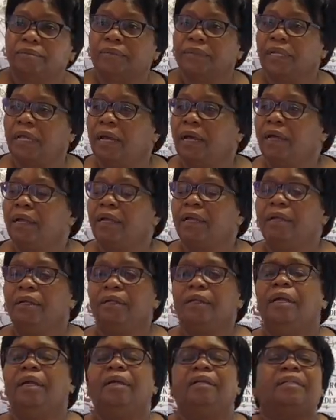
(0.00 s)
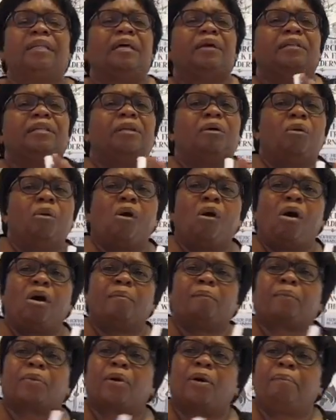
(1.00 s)
Yeah? The whole
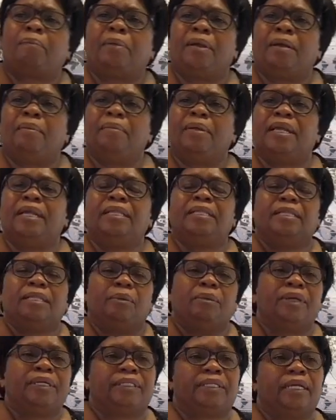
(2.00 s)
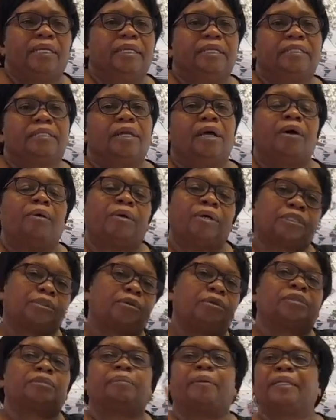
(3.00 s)
problem in the wilderness was
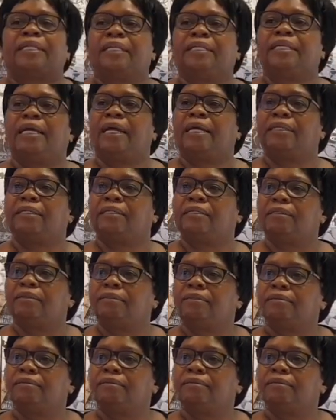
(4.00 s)
caused by the diet.